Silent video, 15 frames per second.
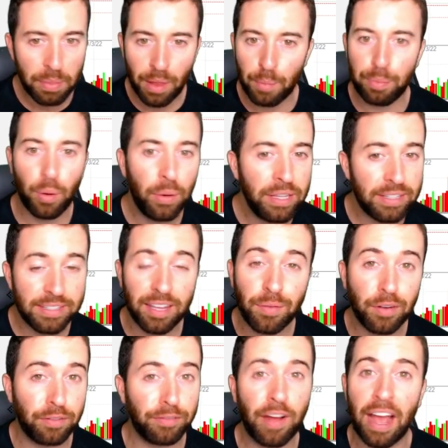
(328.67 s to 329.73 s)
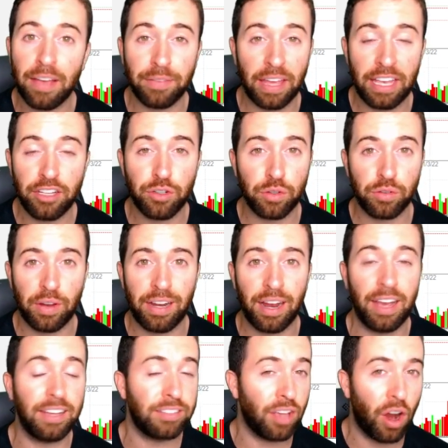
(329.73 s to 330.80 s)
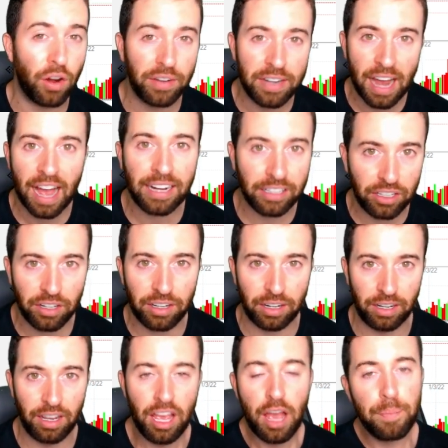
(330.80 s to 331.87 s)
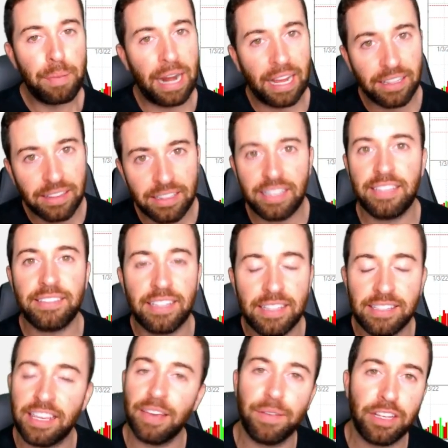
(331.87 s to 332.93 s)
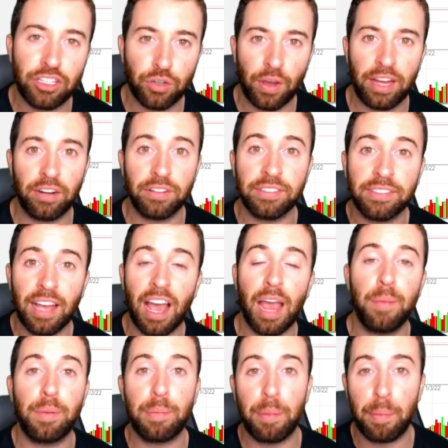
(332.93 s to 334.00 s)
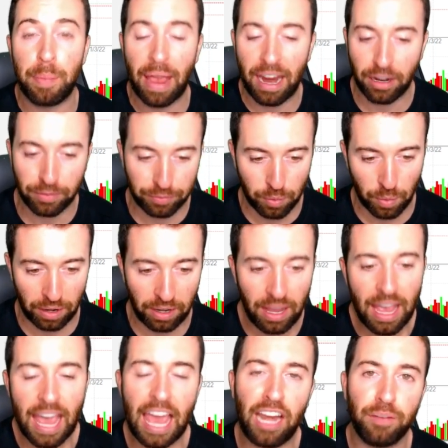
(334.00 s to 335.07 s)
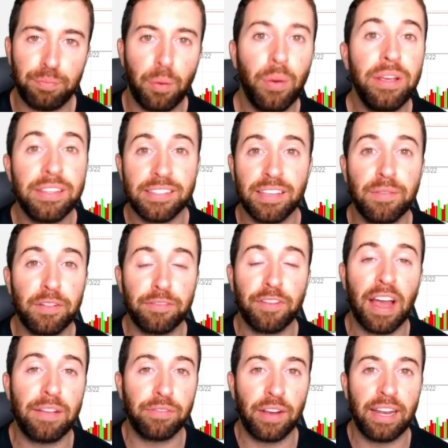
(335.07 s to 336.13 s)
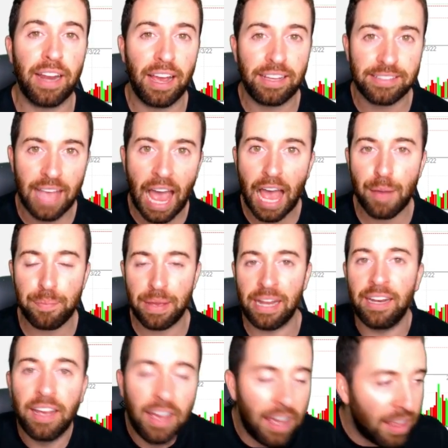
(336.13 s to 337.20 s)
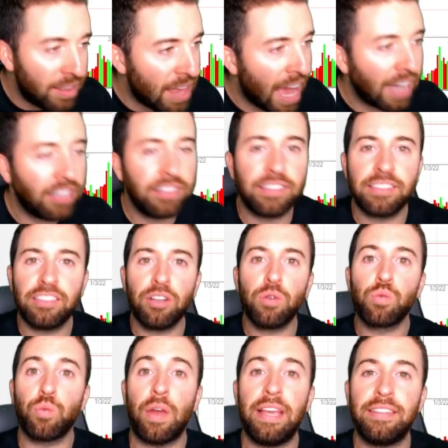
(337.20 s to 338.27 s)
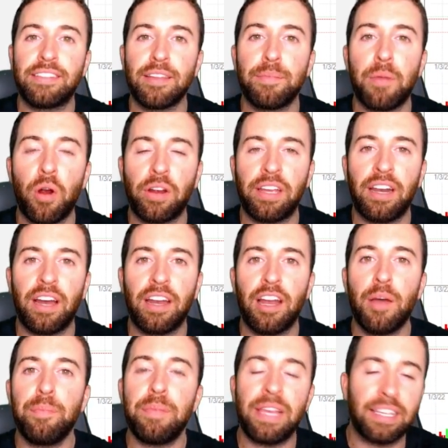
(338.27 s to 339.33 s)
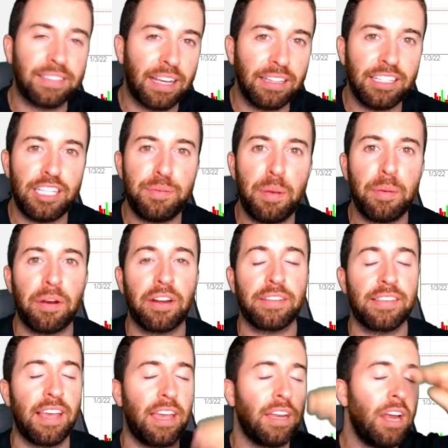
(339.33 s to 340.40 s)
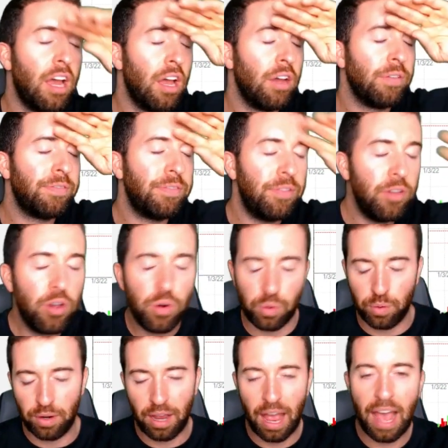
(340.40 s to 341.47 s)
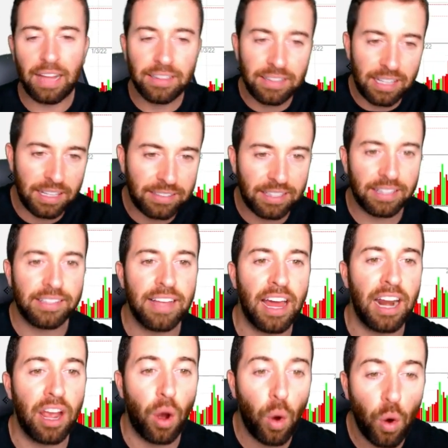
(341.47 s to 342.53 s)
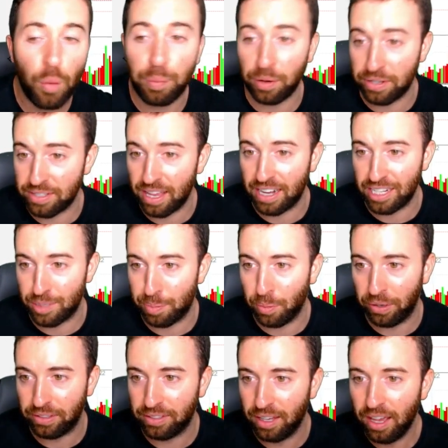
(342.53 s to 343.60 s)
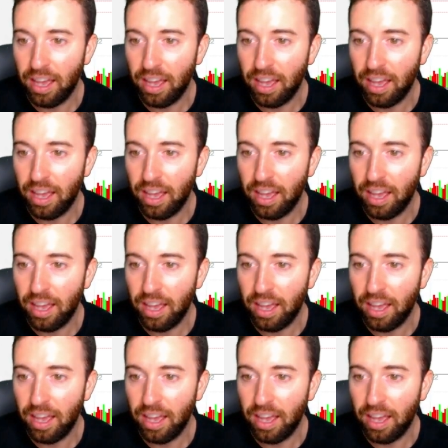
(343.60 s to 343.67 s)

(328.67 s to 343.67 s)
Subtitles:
0.75 interest rate hikes are not good, but at least it's giving traders time to prepare for it. And if 0.75 rate hikes happen, that could still raise the market on up because at least people are saying, phew, at least it's not a whole percentage point.